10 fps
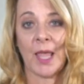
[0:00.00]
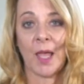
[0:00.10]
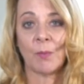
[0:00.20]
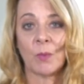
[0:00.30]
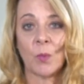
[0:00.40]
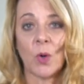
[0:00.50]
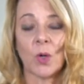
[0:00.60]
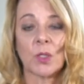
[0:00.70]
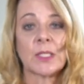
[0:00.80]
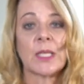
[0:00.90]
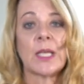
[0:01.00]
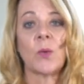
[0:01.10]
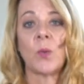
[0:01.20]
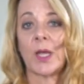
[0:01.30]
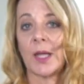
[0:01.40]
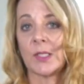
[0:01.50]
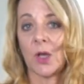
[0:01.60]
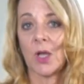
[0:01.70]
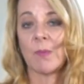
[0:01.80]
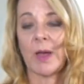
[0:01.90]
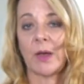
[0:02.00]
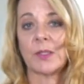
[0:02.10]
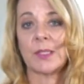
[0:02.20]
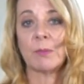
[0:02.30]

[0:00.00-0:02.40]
Happy World, where I talk about the